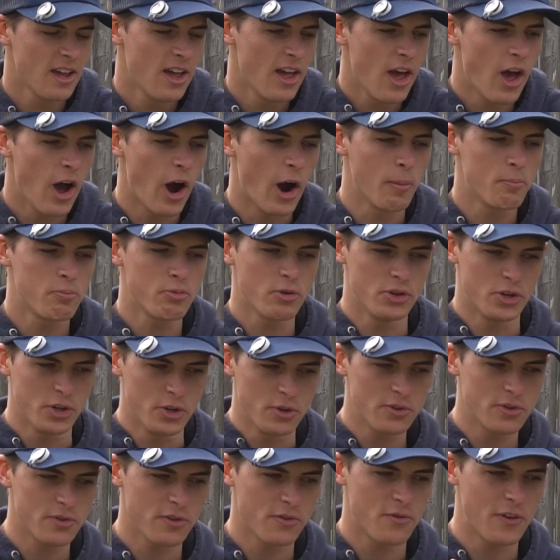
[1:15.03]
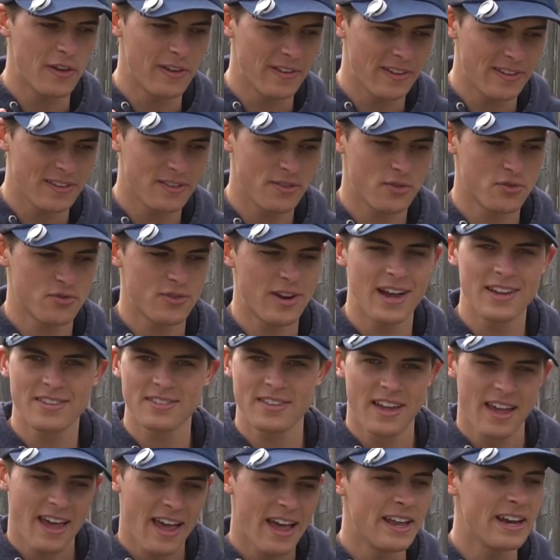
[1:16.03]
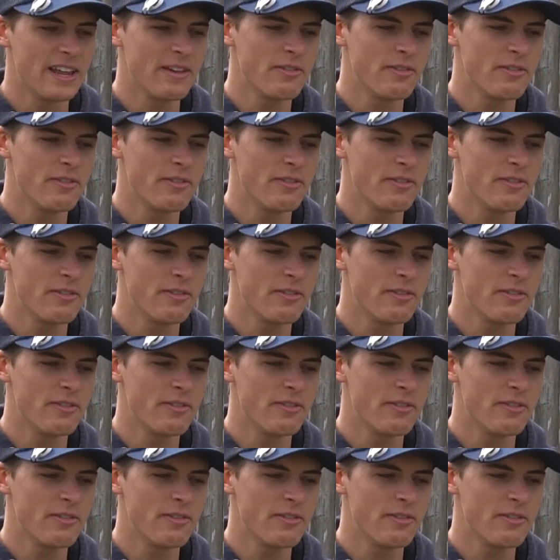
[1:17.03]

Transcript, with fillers: help reduce feelings of stress and